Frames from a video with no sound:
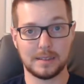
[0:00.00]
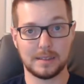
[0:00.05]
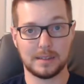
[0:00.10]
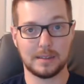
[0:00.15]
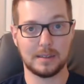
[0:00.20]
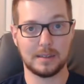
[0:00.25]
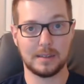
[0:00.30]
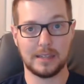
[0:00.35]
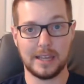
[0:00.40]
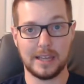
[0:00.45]

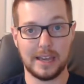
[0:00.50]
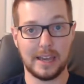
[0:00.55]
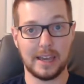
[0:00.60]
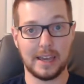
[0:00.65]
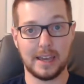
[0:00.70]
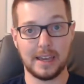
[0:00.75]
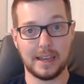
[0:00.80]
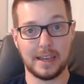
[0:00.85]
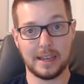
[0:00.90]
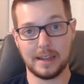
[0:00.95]

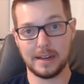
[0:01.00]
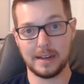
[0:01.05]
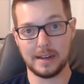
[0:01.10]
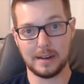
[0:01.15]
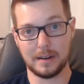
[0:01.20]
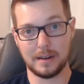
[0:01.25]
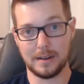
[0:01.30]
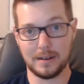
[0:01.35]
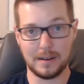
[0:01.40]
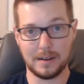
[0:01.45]
they
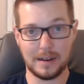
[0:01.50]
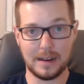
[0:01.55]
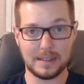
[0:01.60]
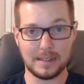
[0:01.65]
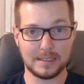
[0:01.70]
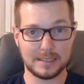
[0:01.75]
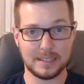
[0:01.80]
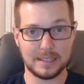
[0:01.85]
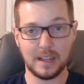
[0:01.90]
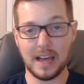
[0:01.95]

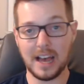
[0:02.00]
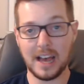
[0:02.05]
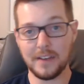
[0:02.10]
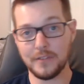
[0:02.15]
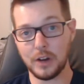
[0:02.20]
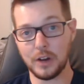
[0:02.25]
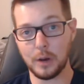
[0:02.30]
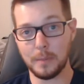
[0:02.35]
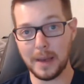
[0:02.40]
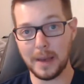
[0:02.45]
still have
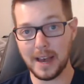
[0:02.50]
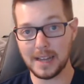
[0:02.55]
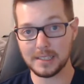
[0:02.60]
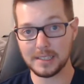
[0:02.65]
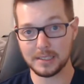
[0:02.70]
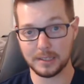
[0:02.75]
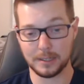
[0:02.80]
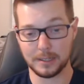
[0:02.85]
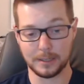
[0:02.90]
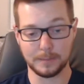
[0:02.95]
no
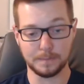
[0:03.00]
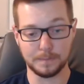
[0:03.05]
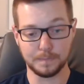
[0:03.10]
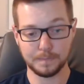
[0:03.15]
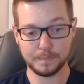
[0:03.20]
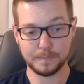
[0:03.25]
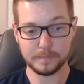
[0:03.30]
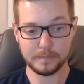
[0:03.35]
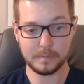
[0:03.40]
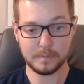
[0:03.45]
master,
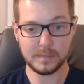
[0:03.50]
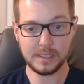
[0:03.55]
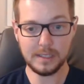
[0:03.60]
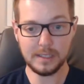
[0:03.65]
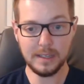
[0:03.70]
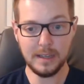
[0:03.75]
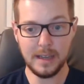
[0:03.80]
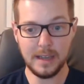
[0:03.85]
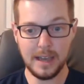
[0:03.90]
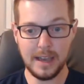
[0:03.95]

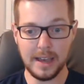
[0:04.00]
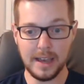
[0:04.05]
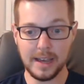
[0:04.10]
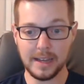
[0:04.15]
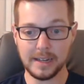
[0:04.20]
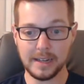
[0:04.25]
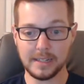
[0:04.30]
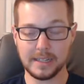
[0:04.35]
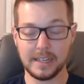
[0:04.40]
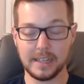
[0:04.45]

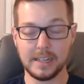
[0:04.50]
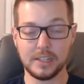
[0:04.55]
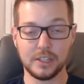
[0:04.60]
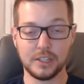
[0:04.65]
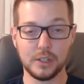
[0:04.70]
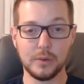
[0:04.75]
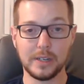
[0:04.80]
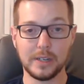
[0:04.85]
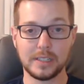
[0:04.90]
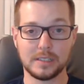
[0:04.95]
and in
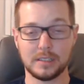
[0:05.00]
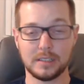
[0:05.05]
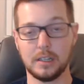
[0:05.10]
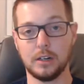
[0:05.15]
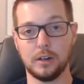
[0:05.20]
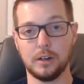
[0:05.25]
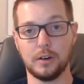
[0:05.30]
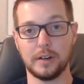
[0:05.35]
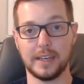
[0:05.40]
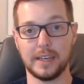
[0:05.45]
doing
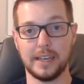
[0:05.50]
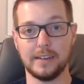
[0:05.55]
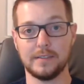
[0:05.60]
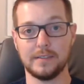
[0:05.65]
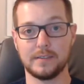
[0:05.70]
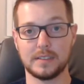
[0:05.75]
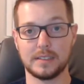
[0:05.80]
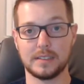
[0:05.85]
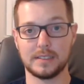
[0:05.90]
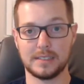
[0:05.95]
so, gives
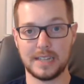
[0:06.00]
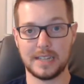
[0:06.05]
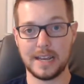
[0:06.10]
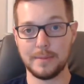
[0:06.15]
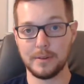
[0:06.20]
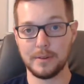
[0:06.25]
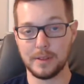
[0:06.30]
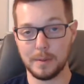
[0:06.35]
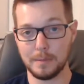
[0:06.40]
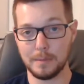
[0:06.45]
Saber
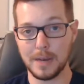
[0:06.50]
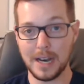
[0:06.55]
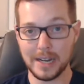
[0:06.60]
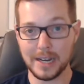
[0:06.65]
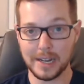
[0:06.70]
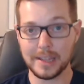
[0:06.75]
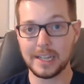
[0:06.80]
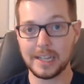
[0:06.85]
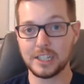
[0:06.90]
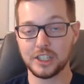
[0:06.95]
the mana
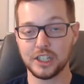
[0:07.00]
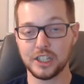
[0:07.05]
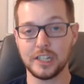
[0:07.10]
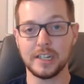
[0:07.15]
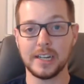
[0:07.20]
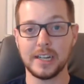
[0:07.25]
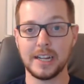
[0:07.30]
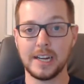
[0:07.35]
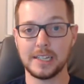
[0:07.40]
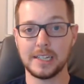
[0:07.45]
that she
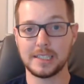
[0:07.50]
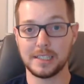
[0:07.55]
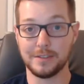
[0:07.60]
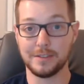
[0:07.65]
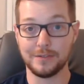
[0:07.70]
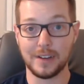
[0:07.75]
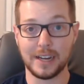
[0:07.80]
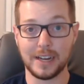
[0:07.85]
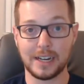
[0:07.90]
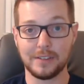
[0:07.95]
needs to
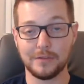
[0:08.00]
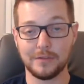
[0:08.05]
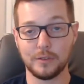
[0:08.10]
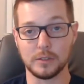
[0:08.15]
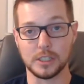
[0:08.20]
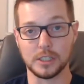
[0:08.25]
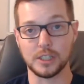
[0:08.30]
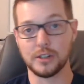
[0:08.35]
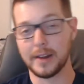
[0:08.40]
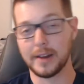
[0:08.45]
fight at full
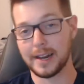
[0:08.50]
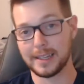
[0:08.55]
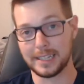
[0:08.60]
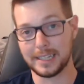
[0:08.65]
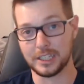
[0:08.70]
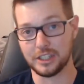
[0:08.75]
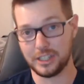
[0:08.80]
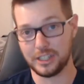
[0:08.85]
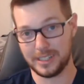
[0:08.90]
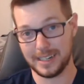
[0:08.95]
strength that
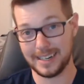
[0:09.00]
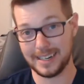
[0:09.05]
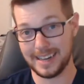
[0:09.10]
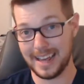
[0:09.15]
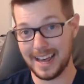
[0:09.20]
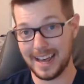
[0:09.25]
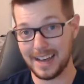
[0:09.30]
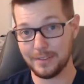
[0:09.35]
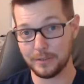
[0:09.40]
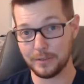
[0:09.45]
she didn't
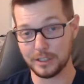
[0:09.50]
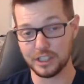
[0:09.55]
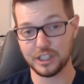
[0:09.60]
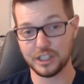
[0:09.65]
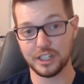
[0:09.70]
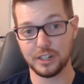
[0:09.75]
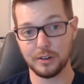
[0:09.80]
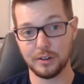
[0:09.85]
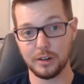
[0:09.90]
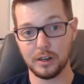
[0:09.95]
have with
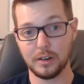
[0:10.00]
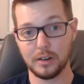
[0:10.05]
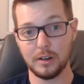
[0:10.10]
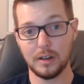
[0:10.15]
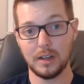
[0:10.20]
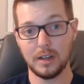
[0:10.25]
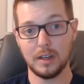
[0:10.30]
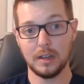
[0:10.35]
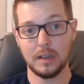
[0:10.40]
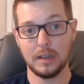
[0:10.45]
Shiro.
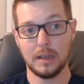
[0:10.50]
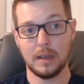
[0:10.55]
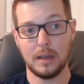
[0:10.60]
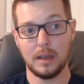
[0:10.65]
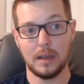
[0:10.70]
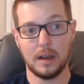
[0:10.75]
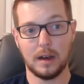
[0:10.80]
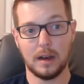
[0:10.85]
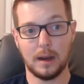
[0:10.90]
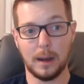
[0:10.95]

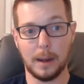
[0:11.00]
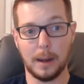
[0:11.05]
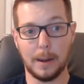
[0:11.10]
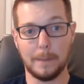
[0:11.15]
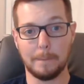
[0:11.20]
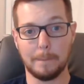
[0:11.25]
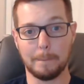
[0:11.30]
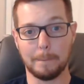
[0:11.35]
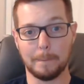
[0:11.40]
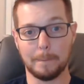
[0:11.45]

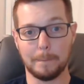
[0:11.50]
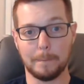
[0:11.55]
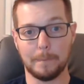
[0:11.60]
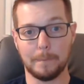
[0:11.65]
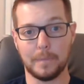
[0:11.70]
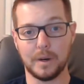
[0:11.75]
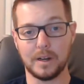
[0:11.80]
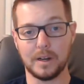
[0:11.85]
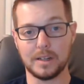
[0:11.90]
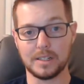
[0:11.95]
Um,
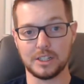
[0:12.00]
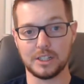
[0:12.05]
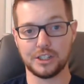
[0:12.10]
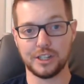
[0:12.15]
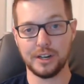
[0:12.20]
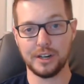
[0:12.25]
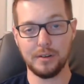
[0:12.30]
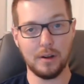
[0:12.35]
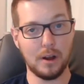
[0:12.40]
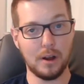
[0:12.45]
but
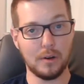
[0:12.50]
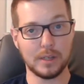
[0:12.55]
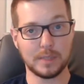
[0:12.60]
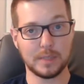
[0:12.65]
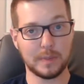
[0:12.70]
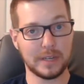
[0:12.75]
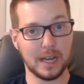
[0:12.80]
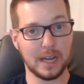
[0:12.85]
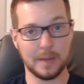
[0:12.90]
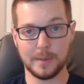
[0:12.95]
Shiro is
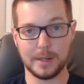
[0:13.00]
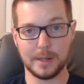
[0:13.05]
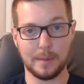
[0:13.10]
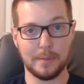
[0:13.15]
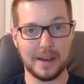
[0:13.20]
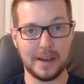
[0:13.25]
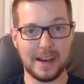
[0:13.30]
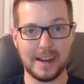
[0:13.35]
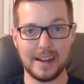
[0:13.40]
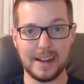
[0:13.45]
becoming a
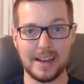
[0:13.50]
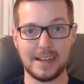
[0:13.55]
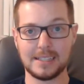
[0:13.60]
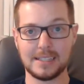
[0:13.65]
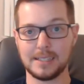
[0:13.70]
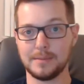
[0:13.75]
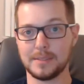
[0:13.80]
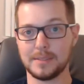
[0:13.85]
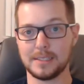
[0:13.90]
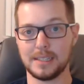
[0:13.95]
badass
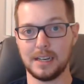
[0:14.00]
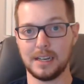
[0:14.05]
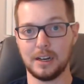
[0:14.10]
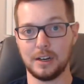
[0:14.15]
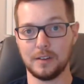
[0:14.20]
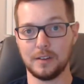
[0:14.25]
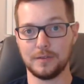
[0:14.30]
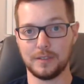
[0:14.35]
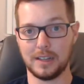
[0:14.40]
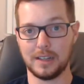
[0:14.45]

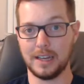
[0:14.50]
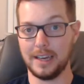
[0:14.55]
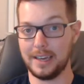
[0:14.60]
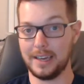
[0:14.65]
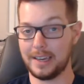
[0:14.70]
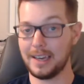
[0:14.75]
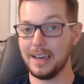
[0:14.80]
himself. Like,